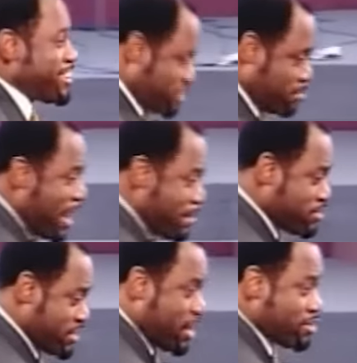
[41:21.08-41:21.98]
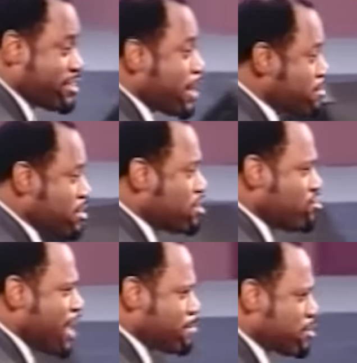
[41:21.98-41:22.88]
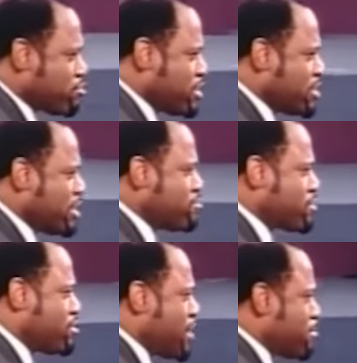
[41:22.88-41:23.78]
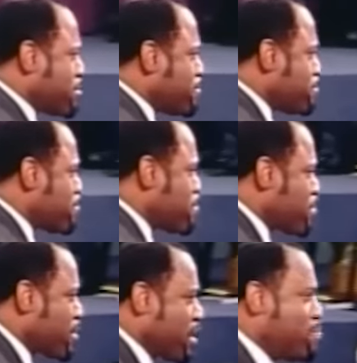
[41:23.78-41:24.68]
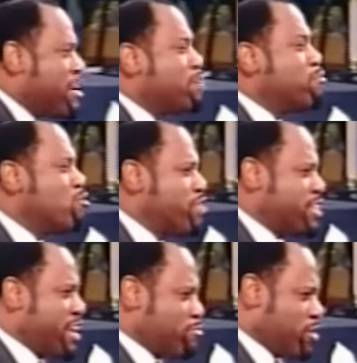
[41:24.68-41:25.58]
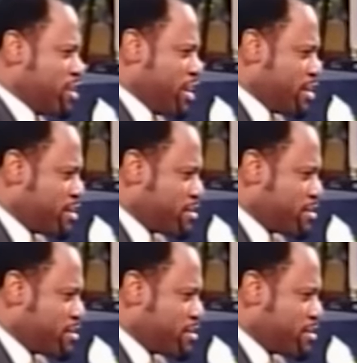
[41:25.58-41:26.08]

and so the Bible said that chapter's a good chapter to read. Interesting chapter. Got to make a movie of that one day.